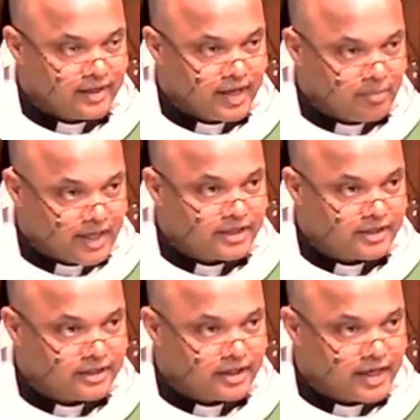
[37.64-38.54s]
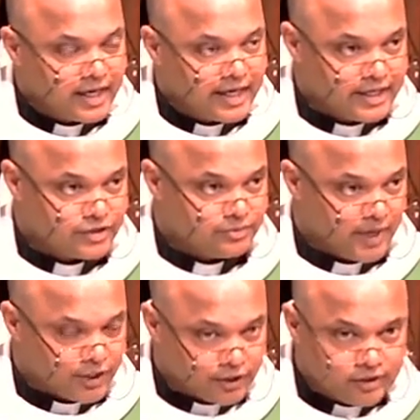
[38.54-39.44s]
they met his
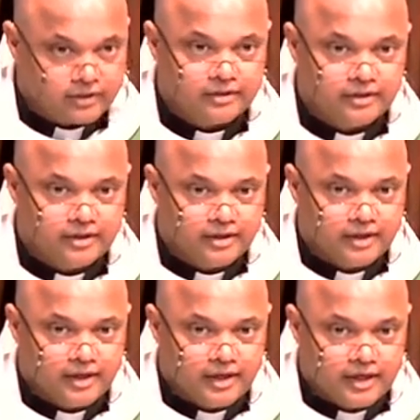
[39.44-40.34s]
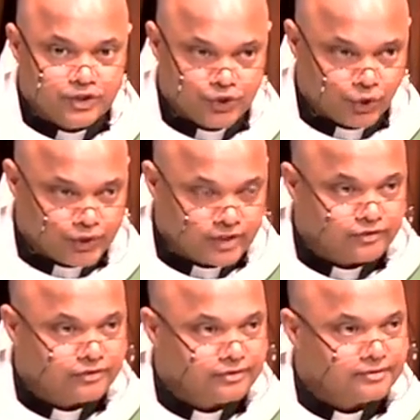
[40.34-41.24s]
brother,
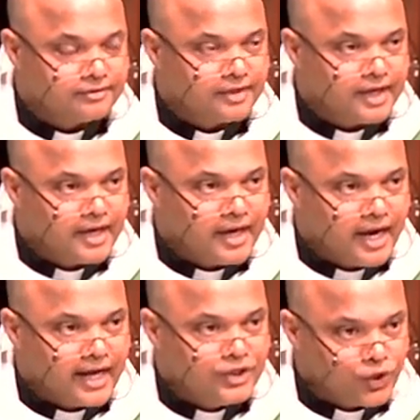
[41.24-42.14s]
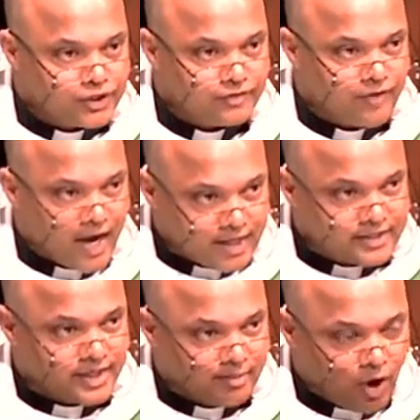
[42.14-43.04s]
Joseph, and Joseph
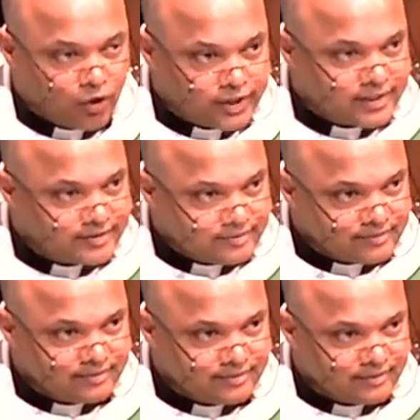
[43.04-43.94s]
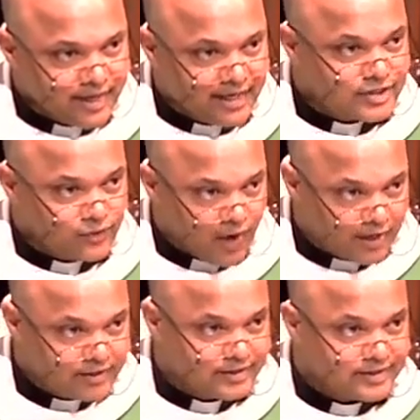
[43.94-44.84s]
asked about his
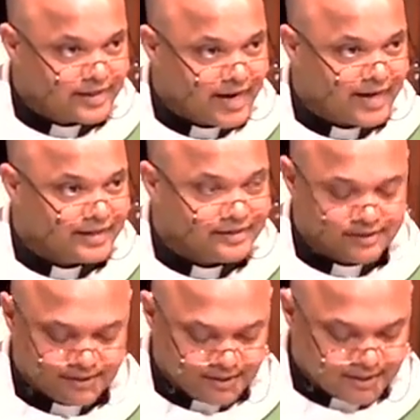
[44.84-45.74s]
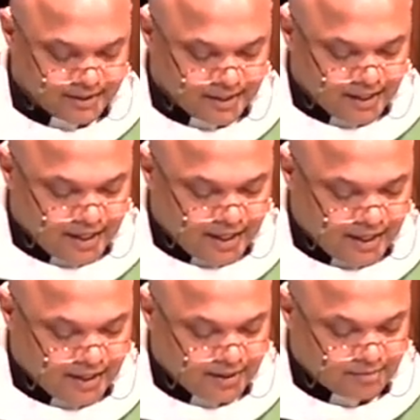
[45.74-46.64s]
father and
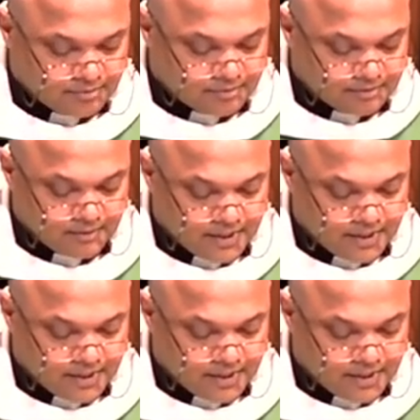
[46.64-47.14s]
um,